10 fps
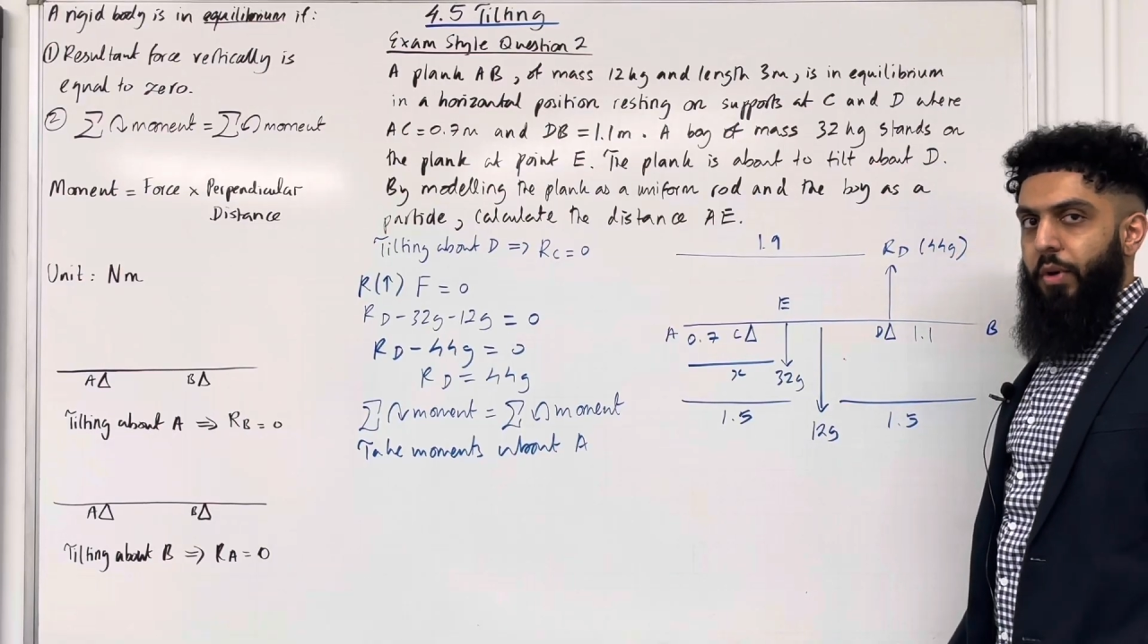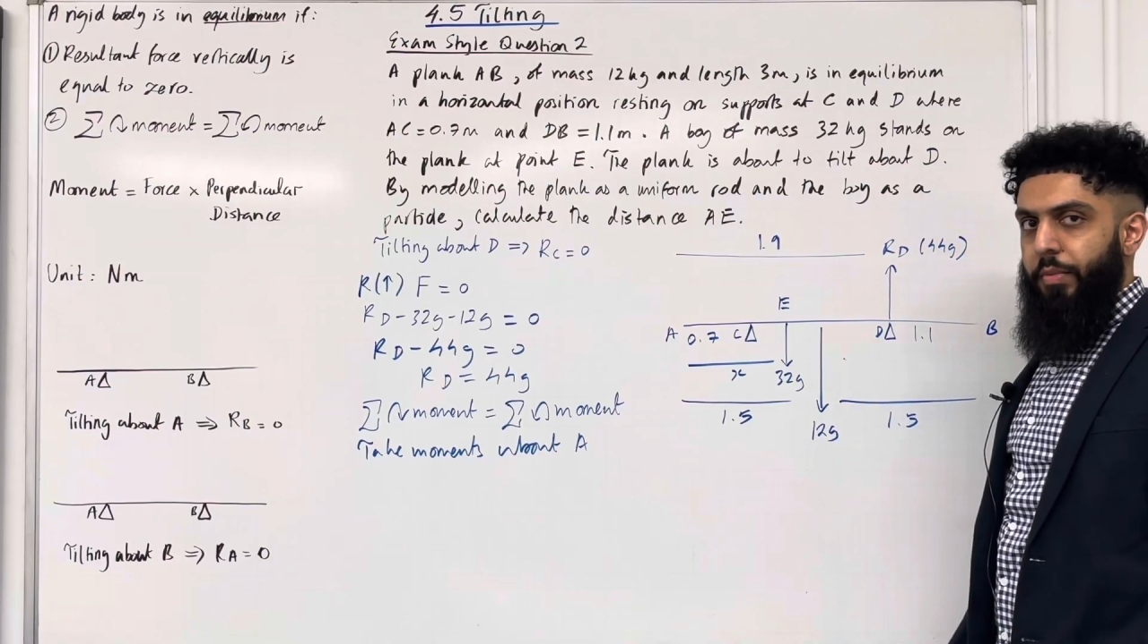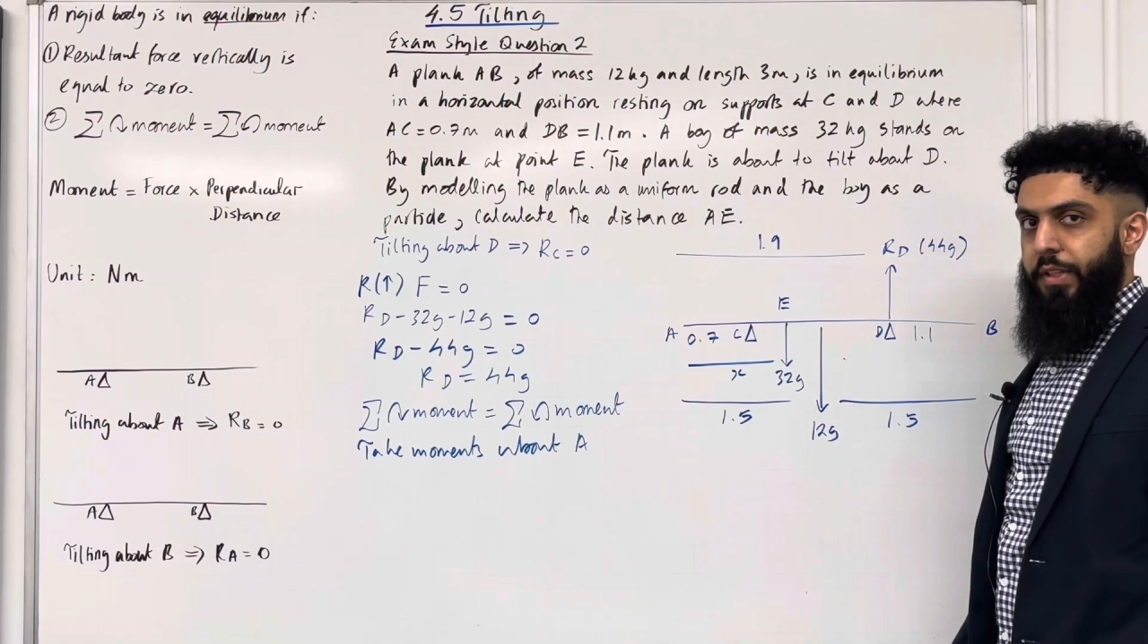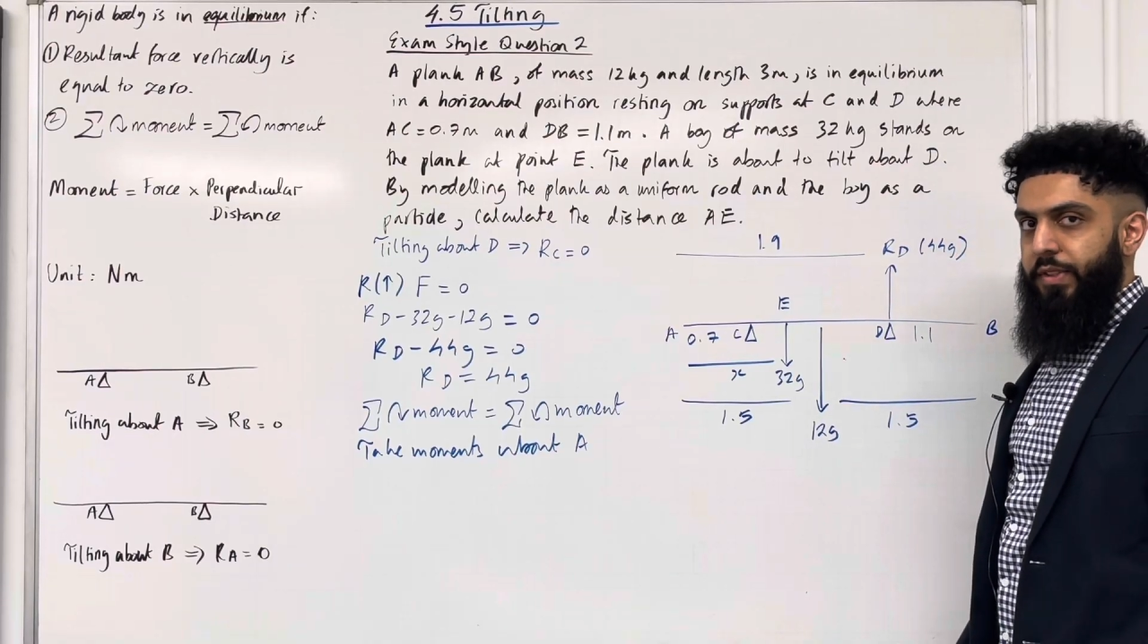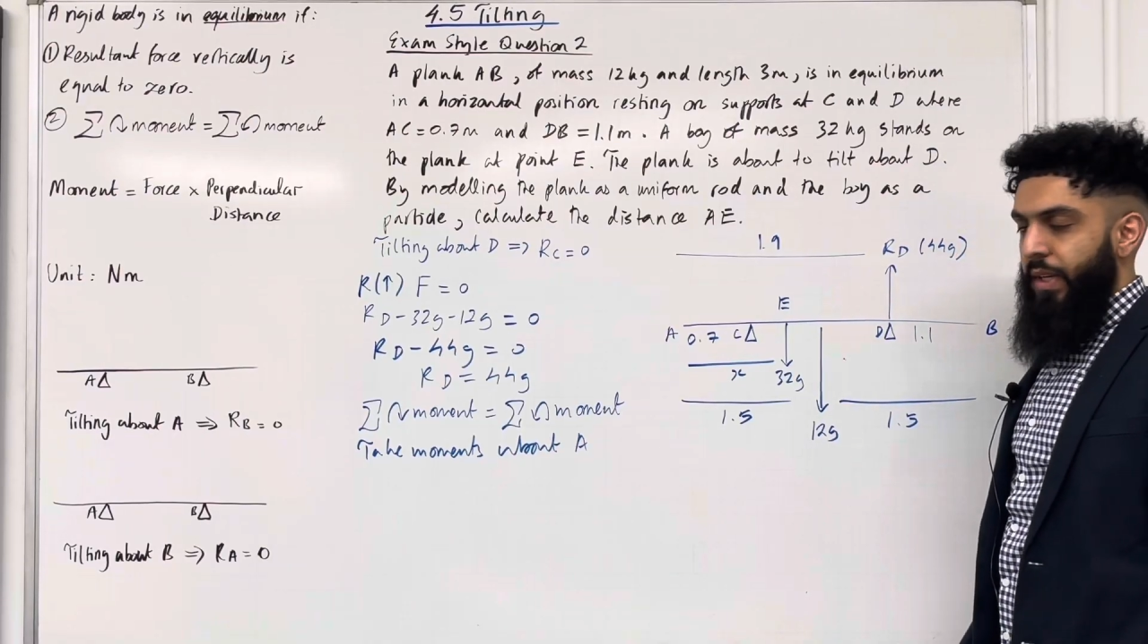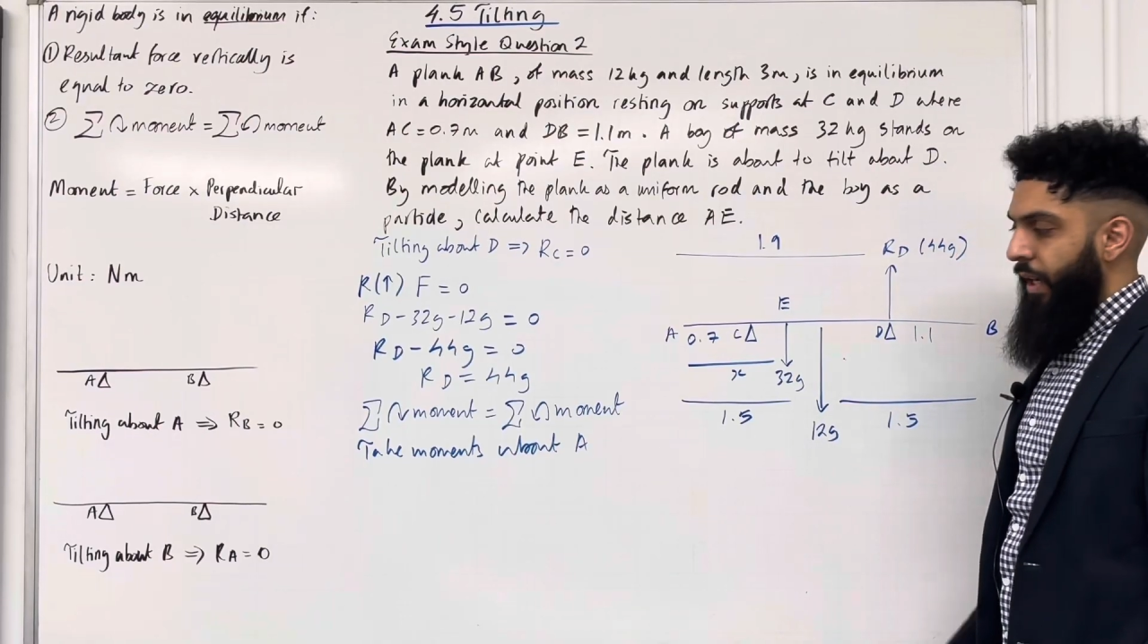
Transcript: moment,